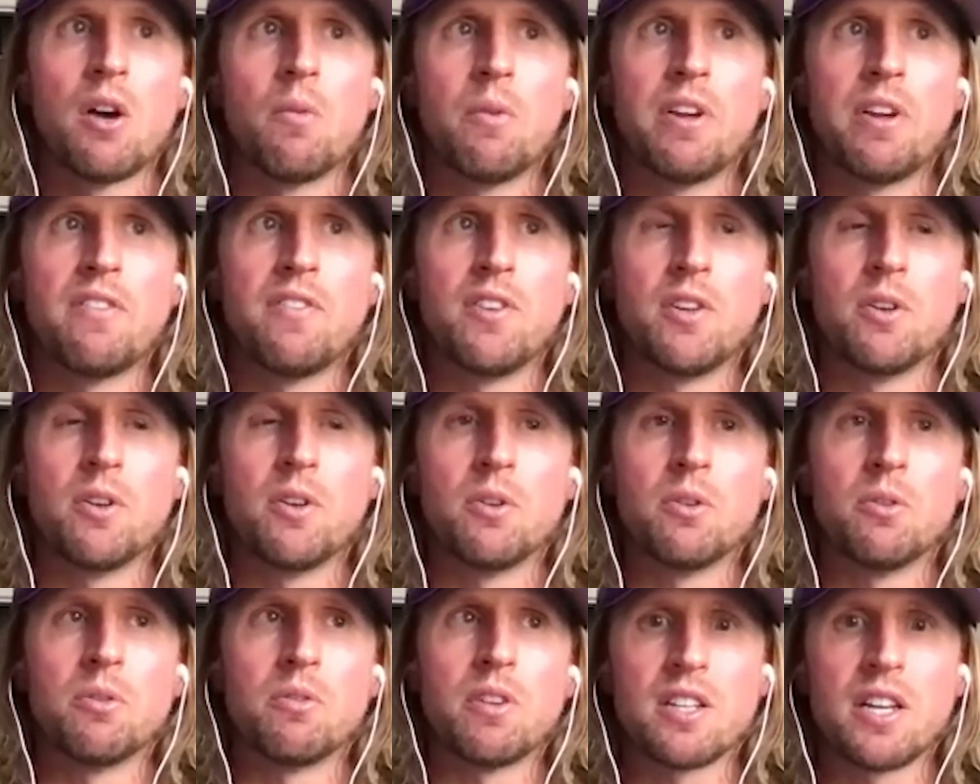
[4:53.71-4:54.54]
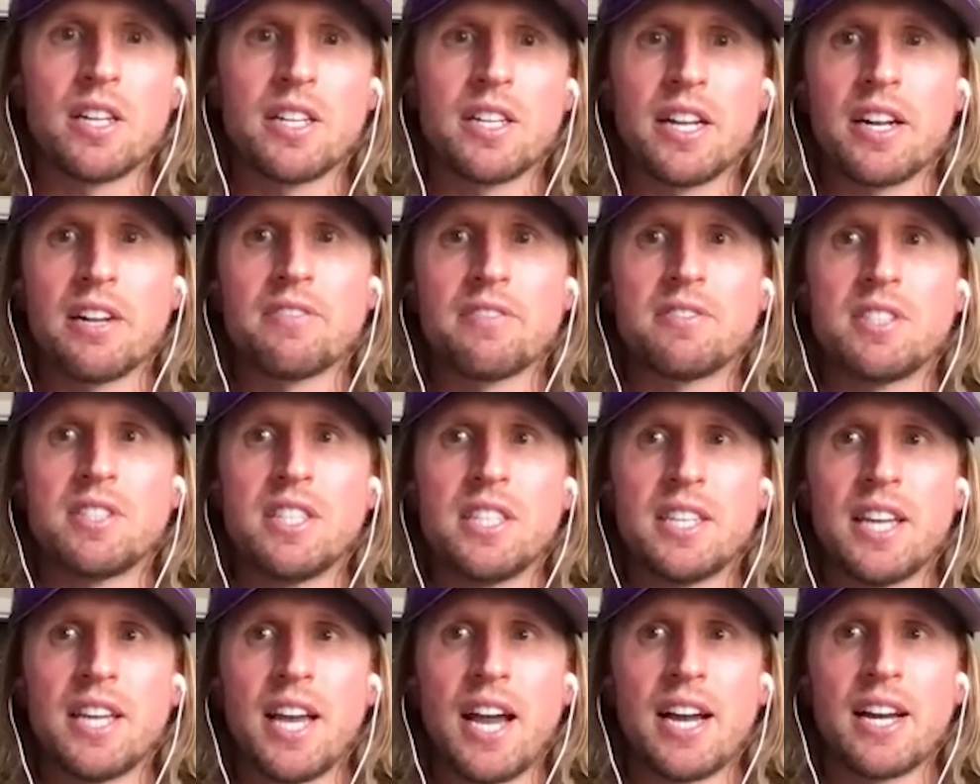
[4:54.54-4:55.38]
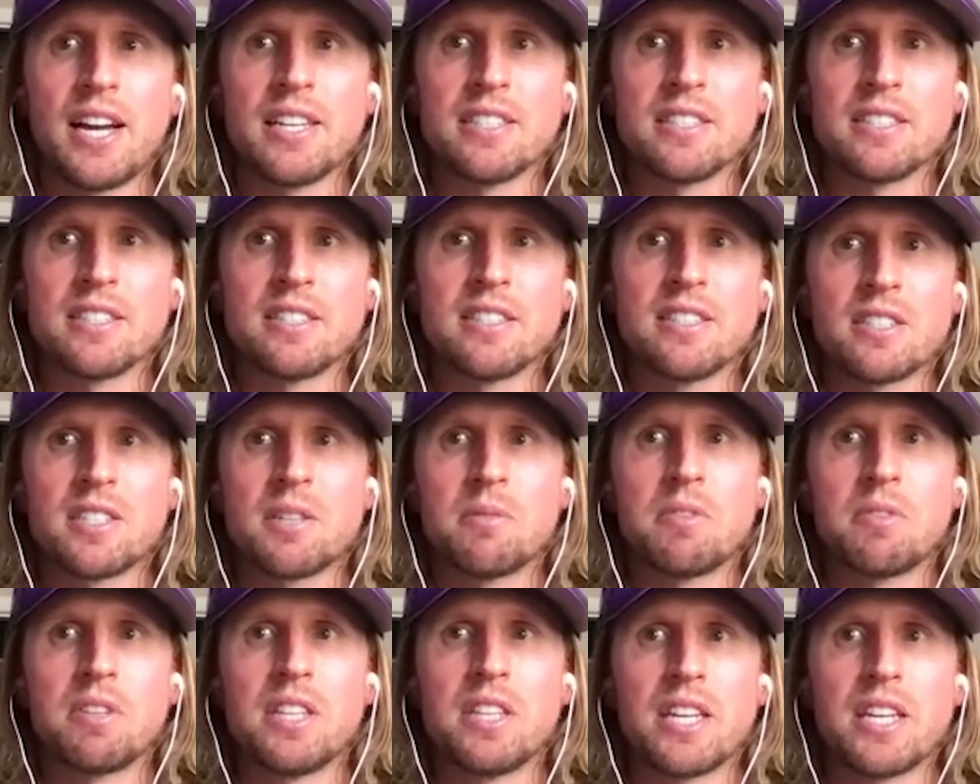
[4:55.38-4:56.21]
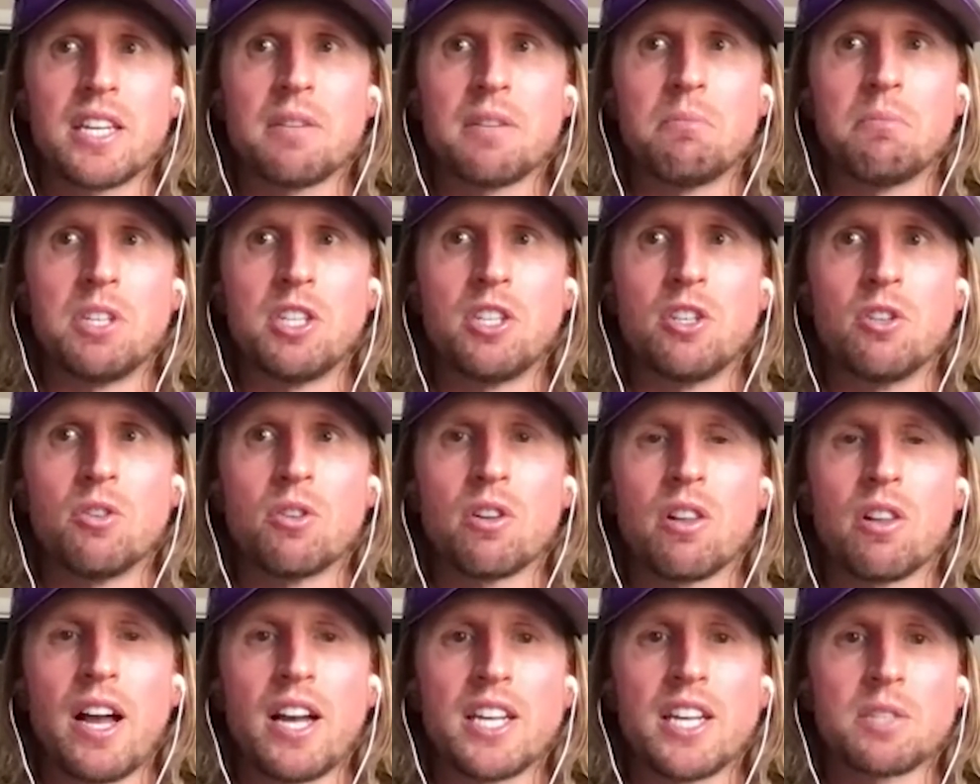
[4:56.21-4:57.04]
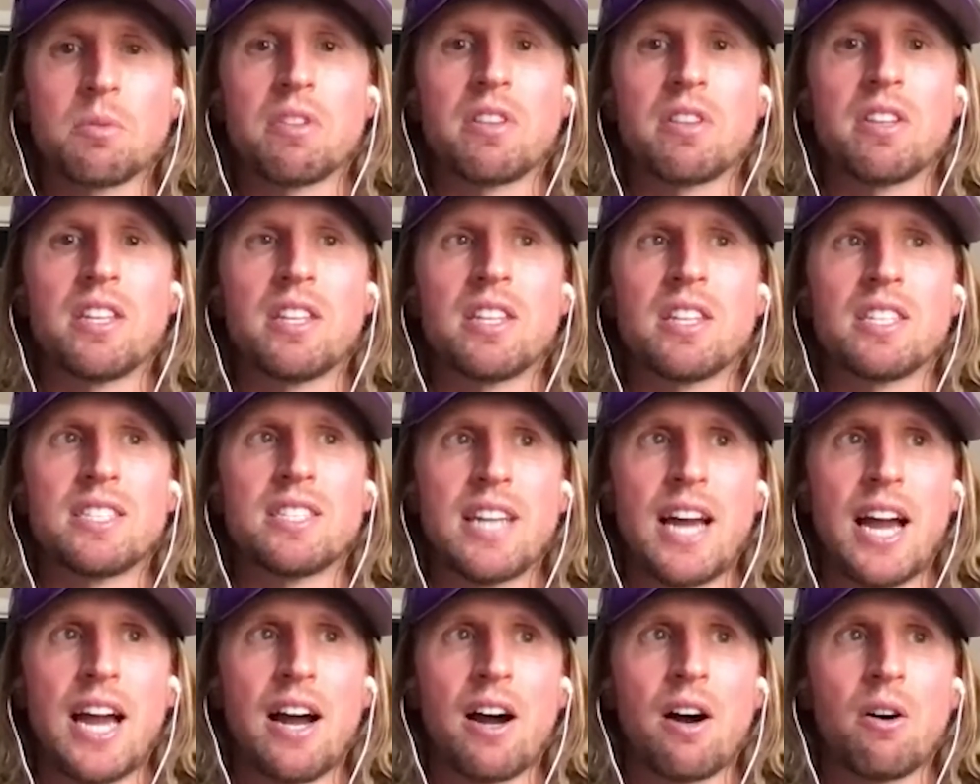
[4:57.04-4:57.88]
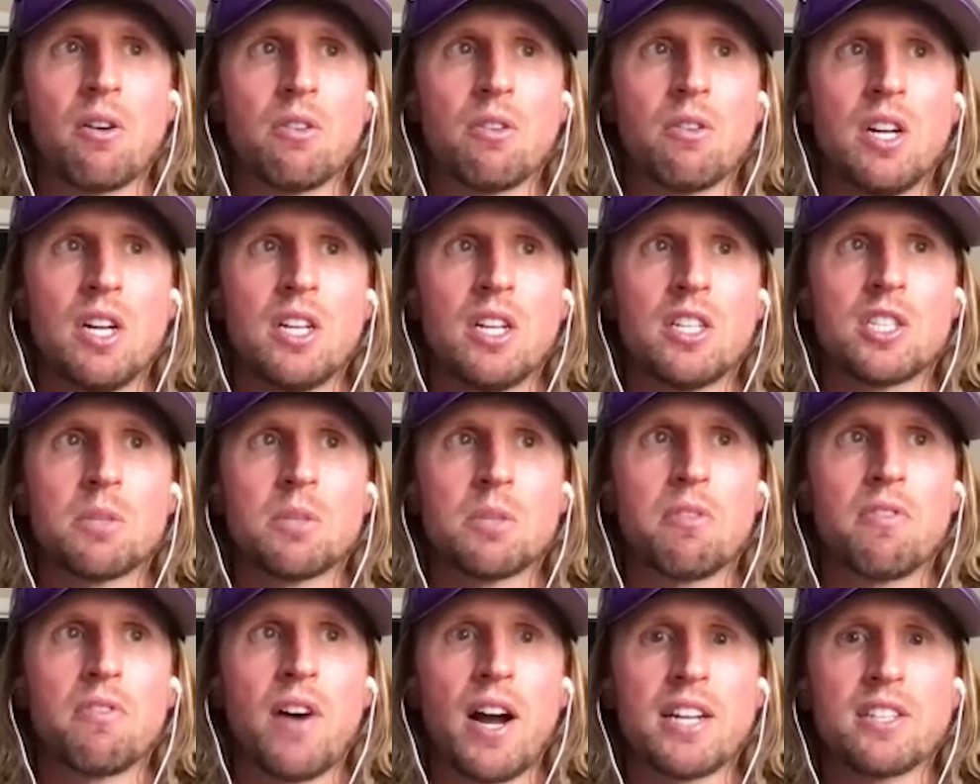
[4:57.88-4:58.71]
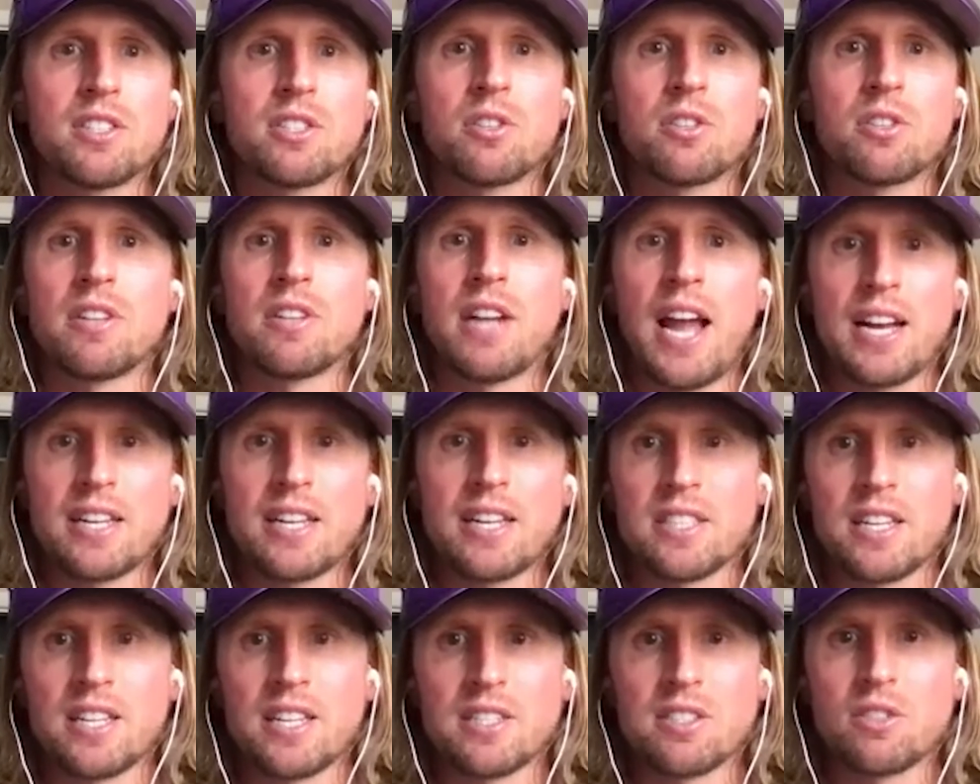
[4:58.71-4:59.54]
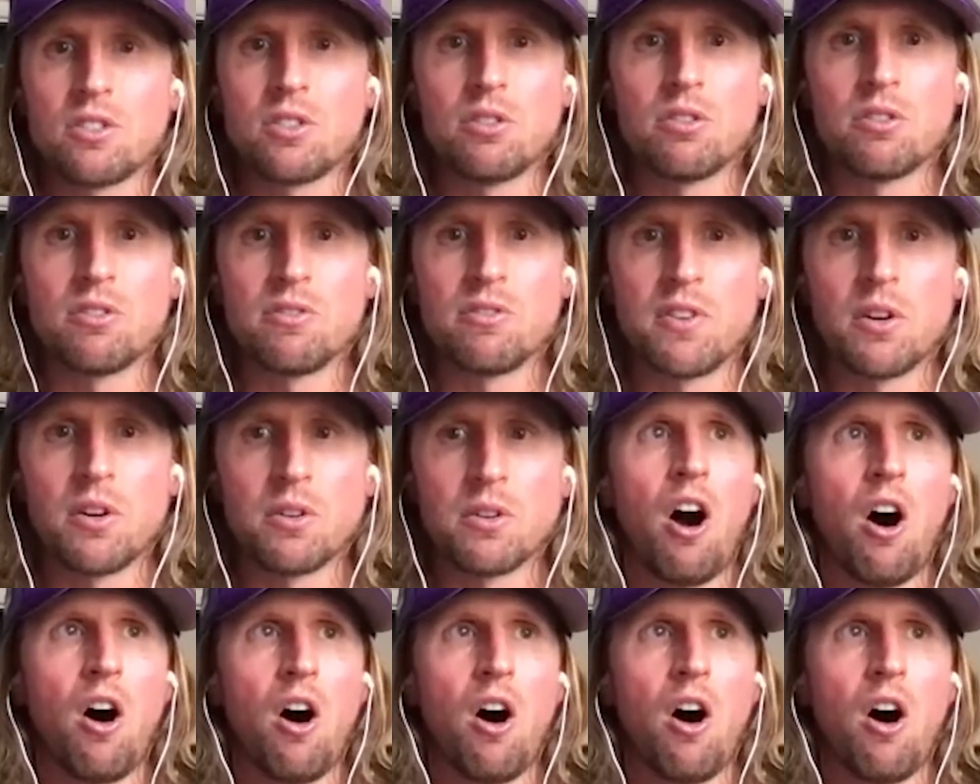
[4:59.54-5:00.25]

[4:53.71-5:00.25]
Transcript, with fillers: we view an NFT as something that can be utilized within the DAO to provide certain access to folks.